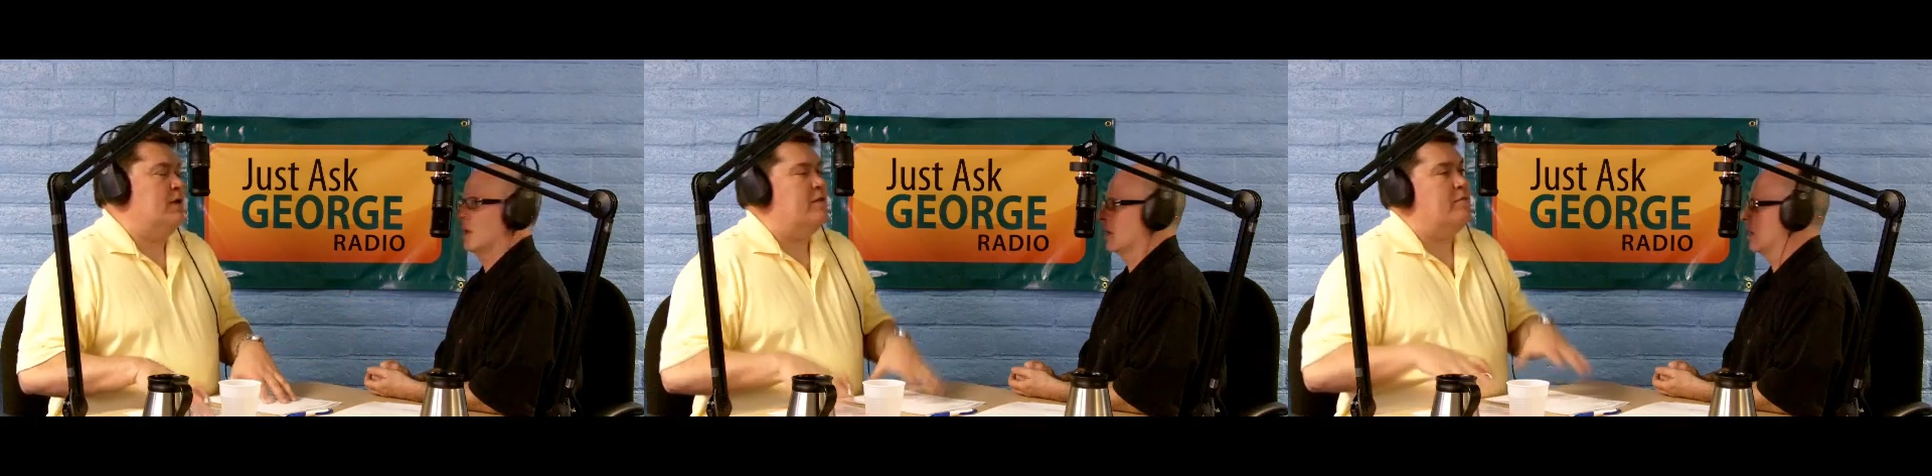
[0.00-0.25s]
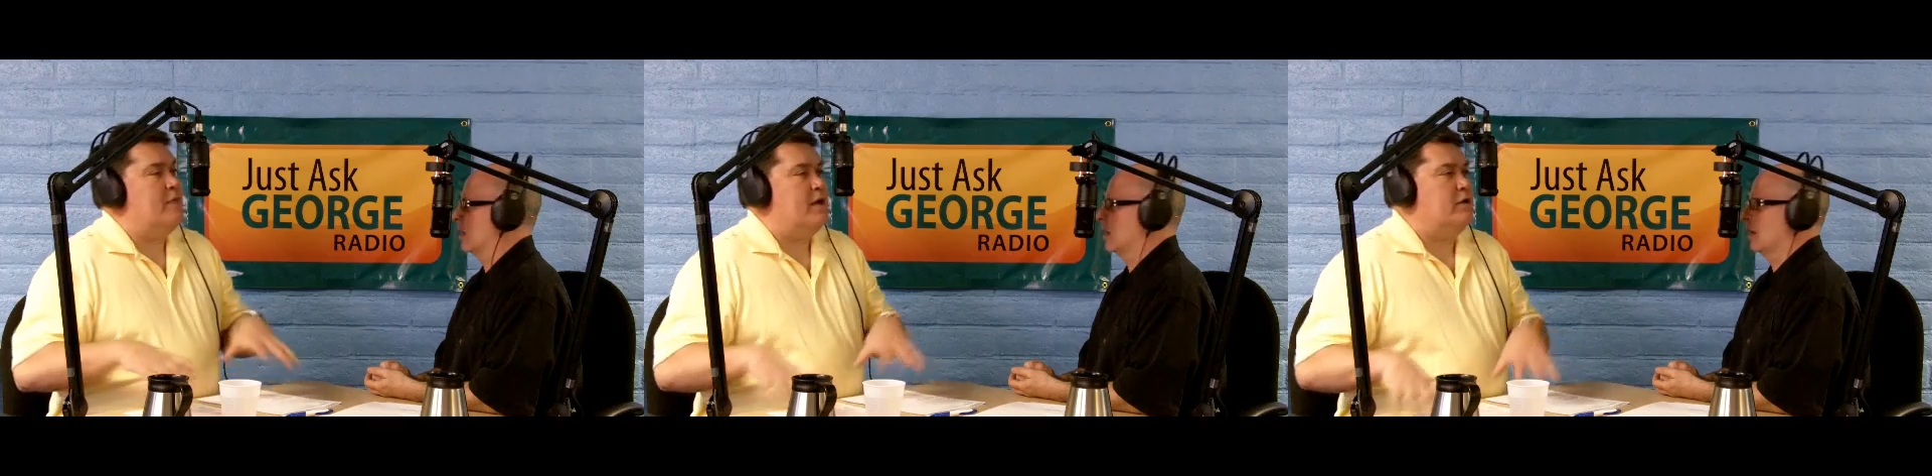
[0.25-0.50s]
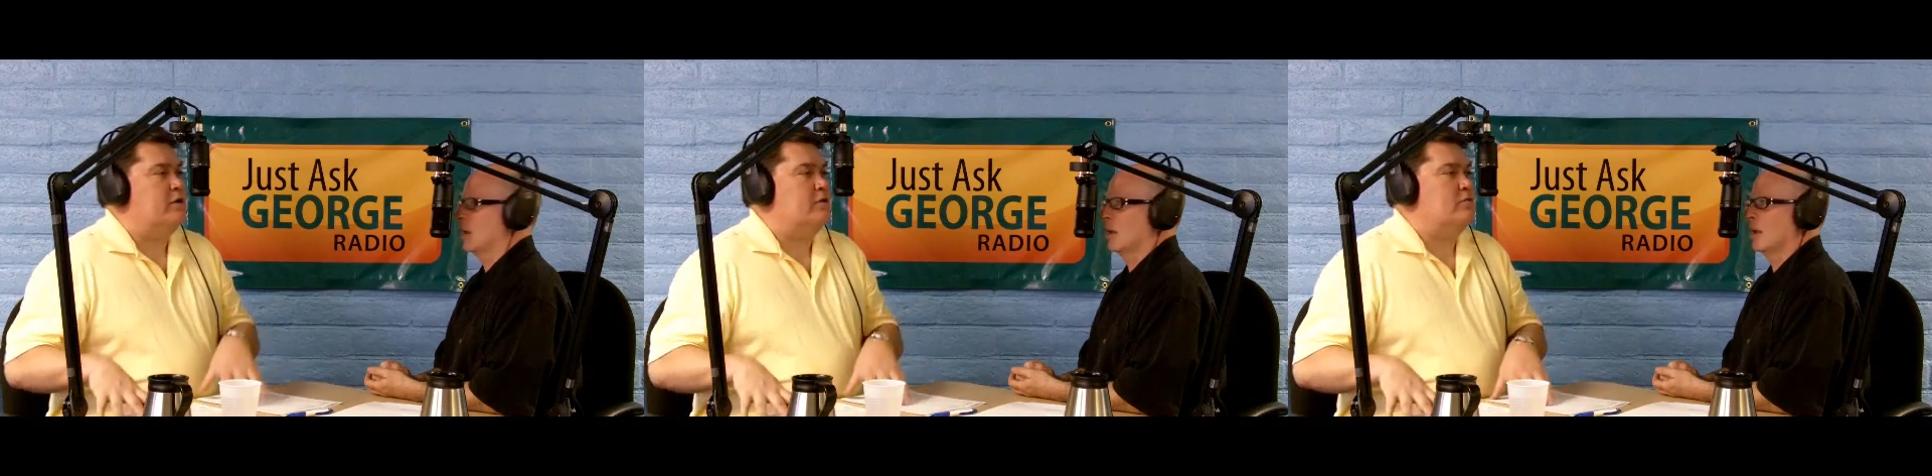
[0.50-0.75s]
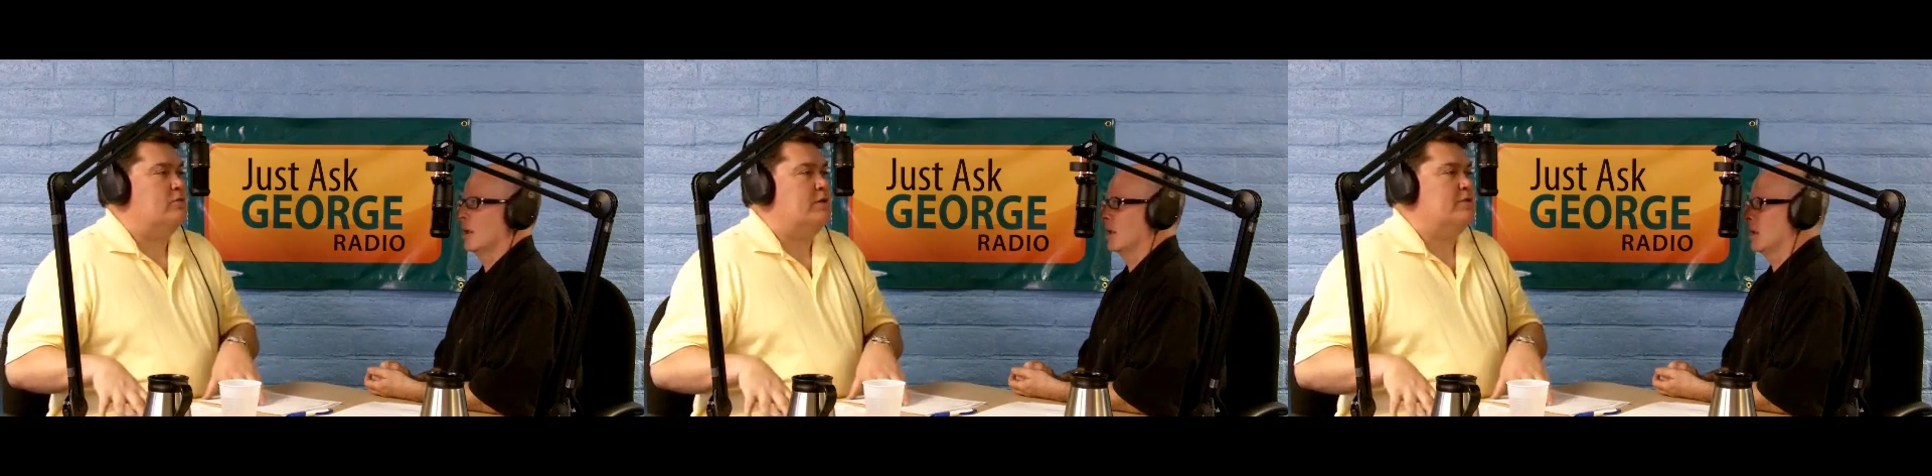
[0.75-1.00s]
Now, they might look
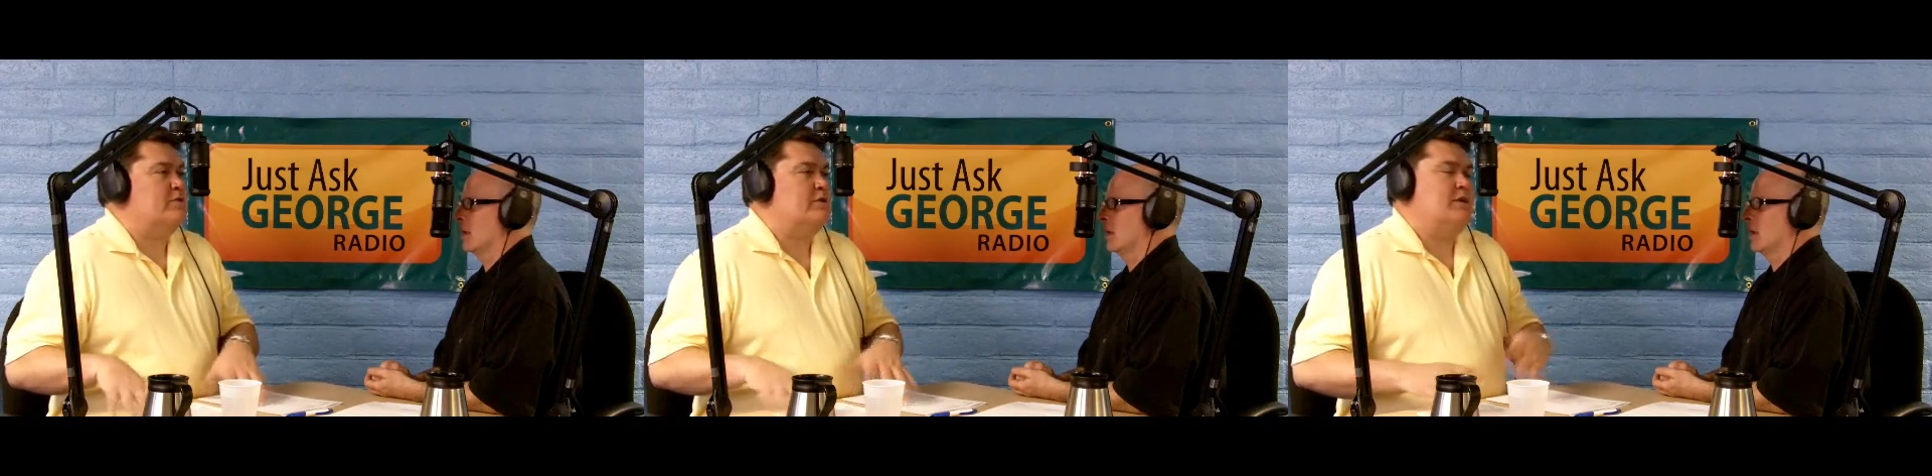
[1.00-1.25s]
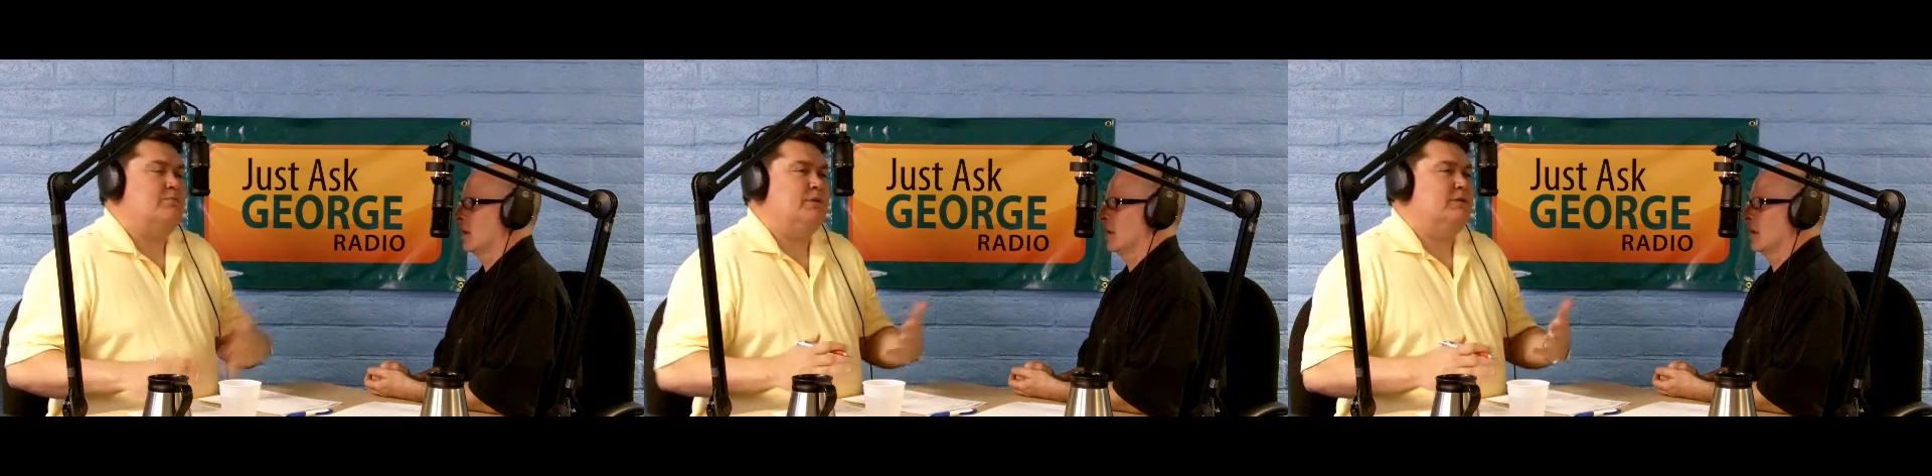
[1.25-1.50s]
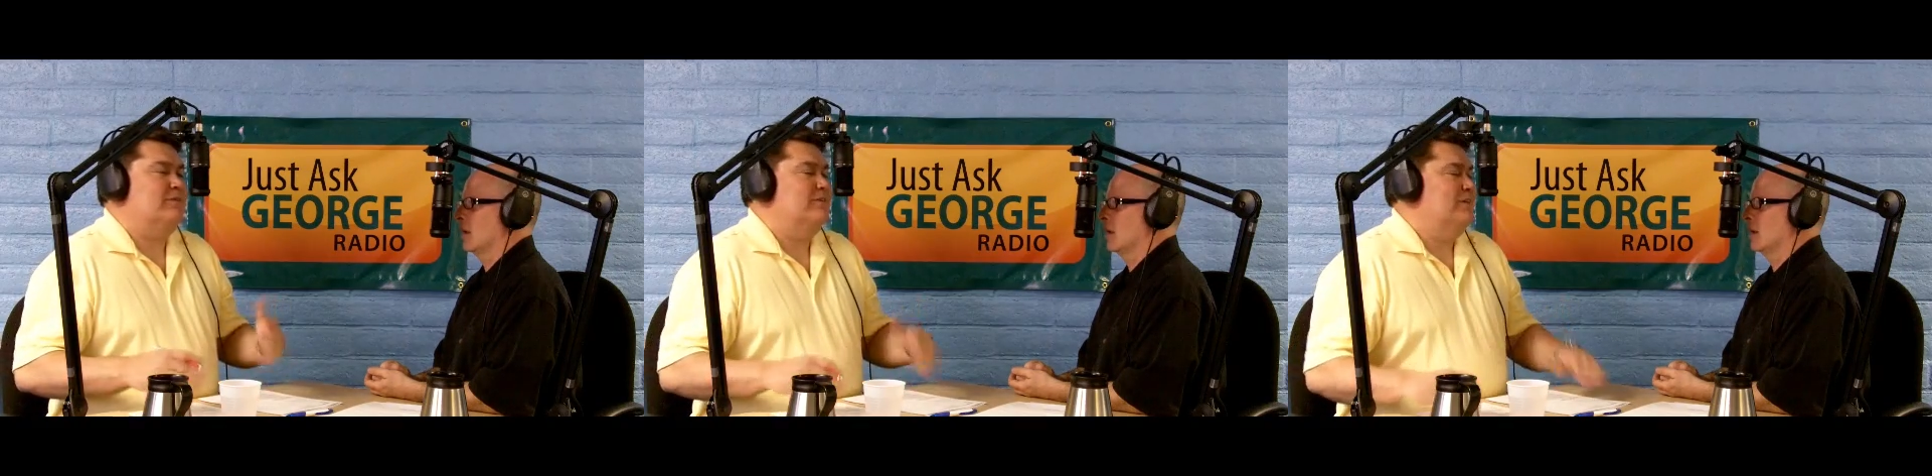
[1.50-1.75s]
at the real estate, but